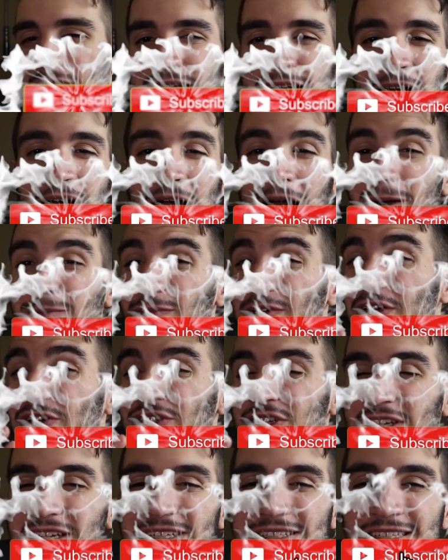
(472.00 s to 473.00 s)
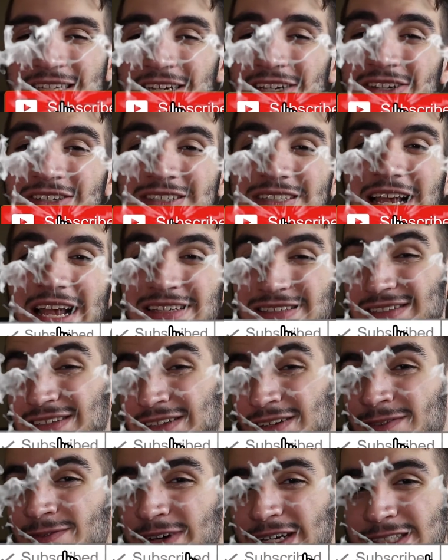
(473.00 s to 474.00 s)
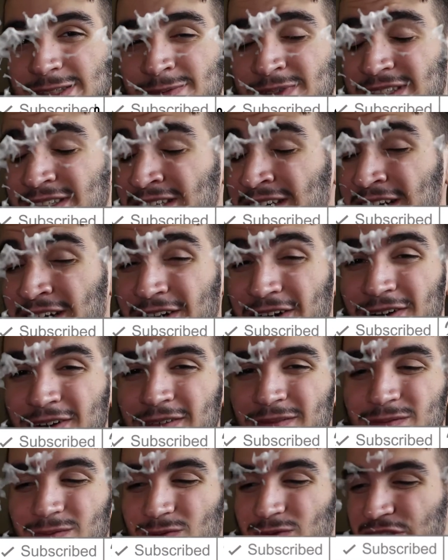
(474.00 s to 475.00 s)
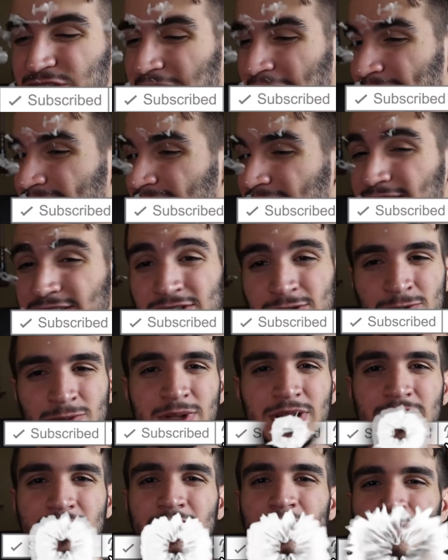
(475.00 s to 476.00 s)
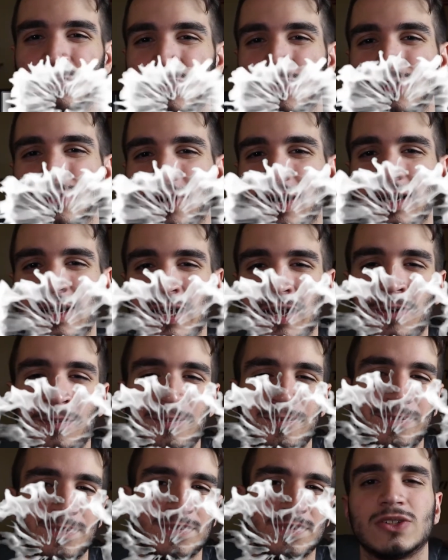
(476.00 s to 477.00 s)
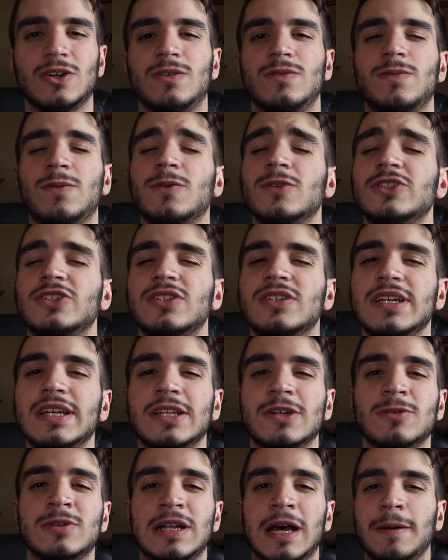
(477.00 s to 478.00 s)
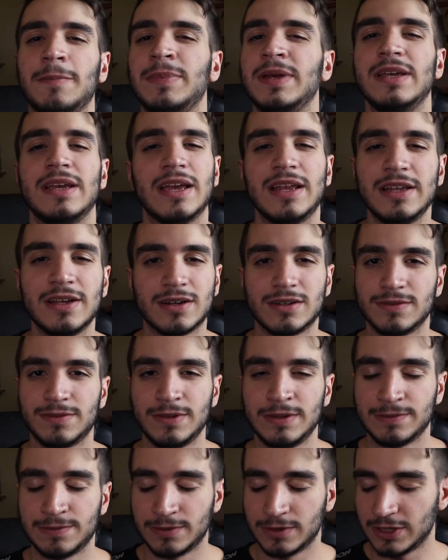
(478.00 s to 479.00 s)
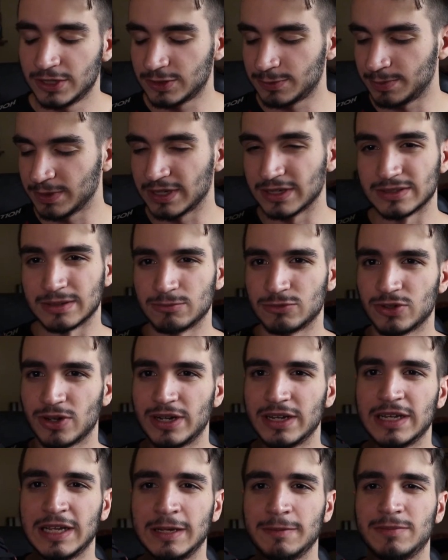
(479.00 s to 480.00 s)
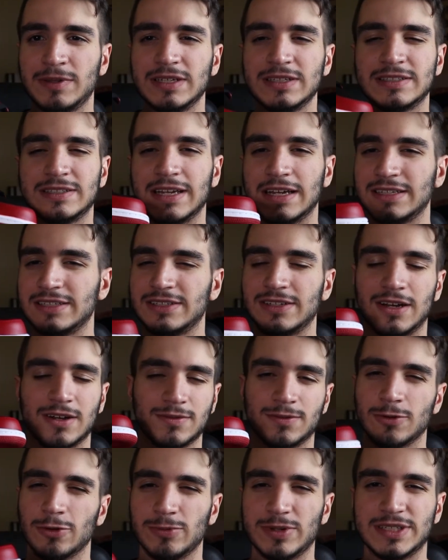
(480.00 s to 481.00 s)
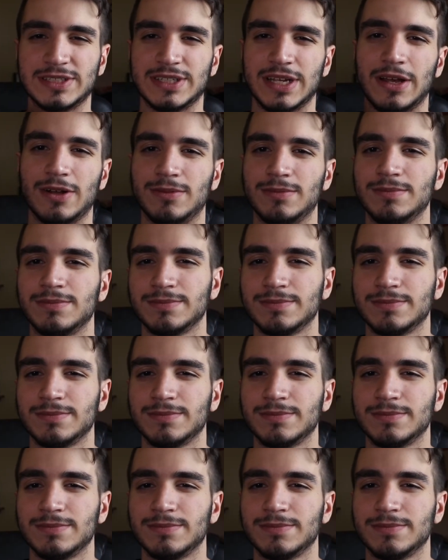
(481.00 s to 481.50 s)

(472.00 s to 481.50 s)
Now I'm using these sneakers as an investment sneaker, which I think is a really good move right now. So unfortunately there will not be any on feet footage because I'm trying to keep these dead stock for resale.